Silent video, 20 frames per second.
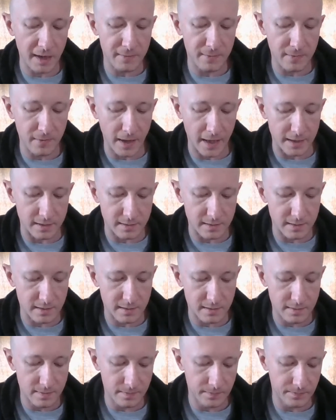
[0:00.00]
friend.
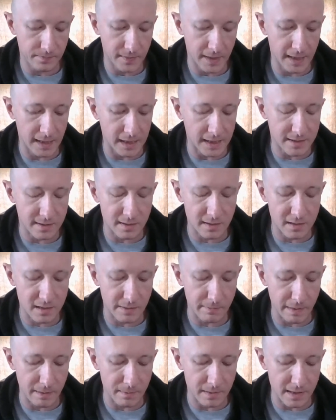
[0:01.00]
He listens to
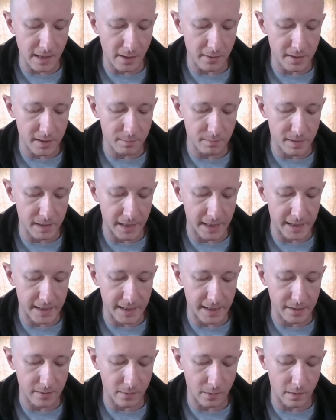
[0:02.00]
me without
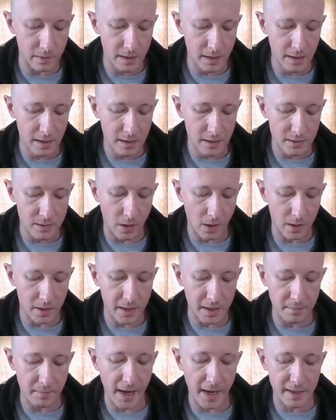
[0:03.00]
complaining or
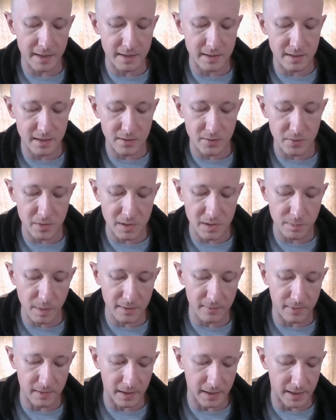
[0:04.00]
talking back
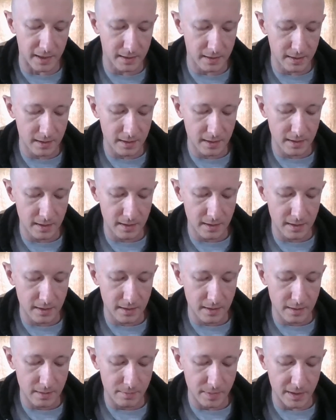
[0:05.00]
disrespectfully.
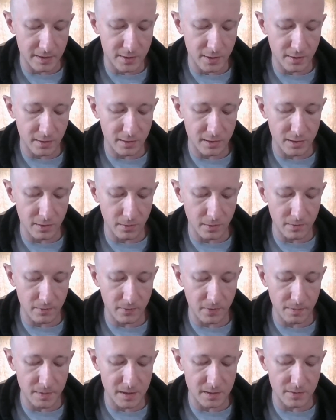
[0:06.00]
But I took a thorn
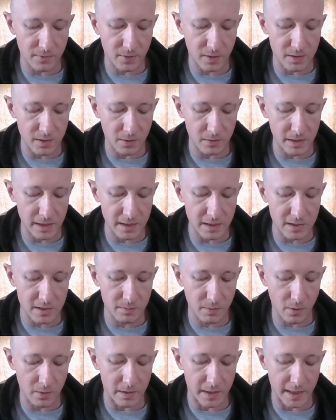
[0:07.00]
from his foot only this
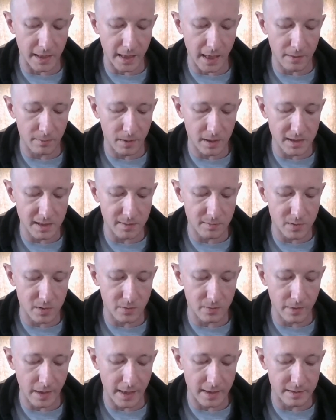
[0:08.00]
morning, and I want him to
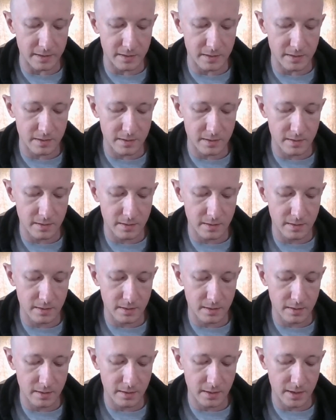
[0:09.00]
rest.
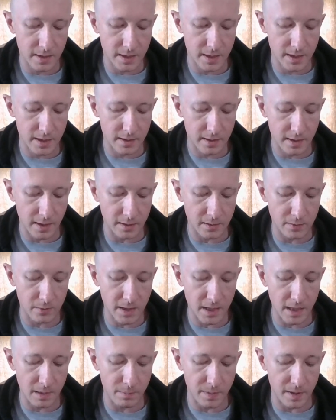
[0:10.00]
Can you
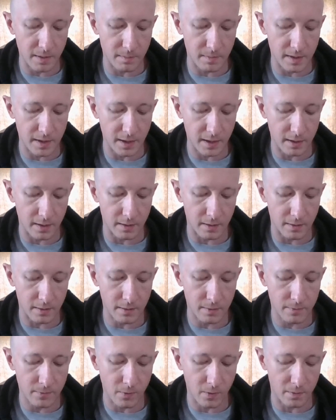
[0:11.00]
keep him here
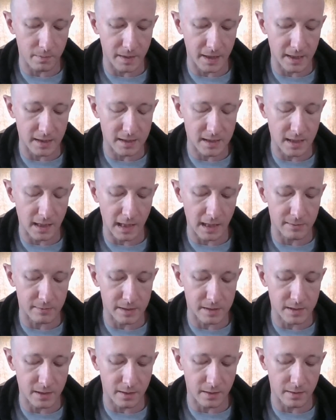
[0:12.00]
for me until I
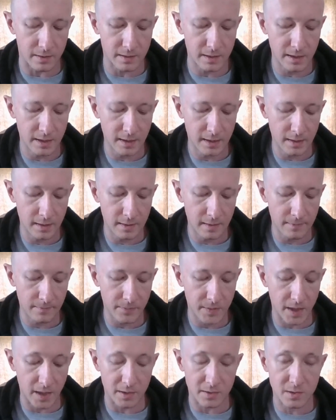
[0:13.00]
return?
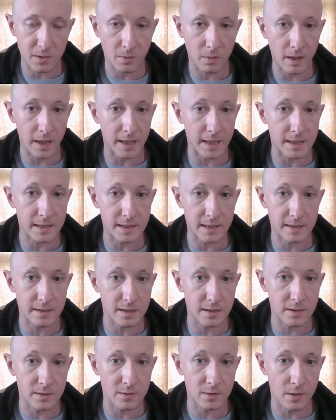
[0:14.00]
He is quiet and
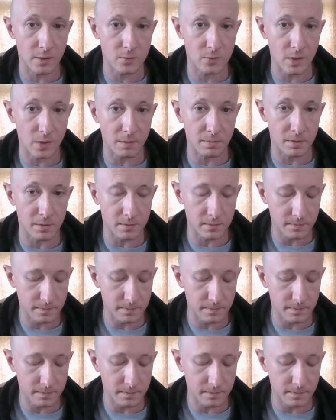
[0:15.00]
is no trouble."